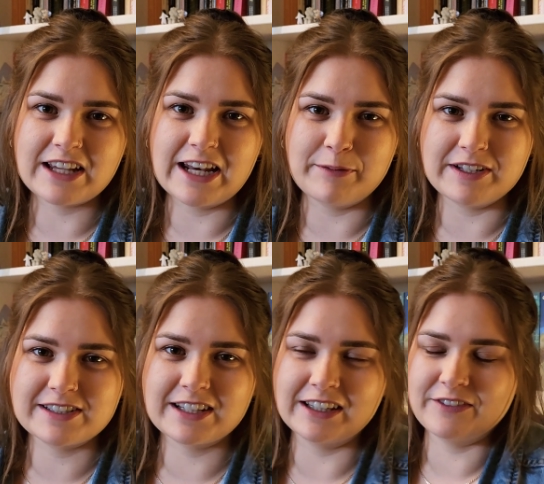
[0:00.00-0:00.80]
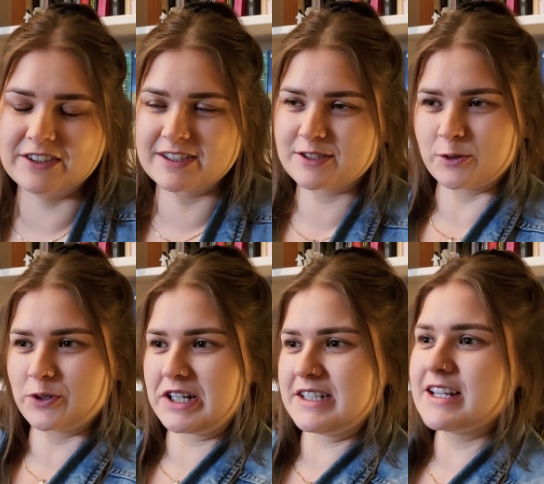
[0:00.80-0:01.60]
enemies to lovers
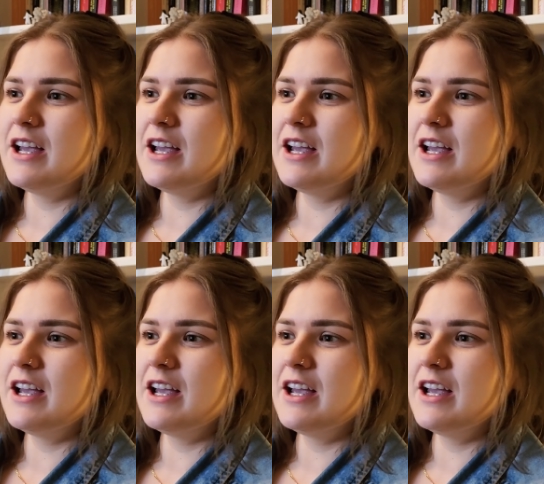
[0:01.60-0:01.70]
stories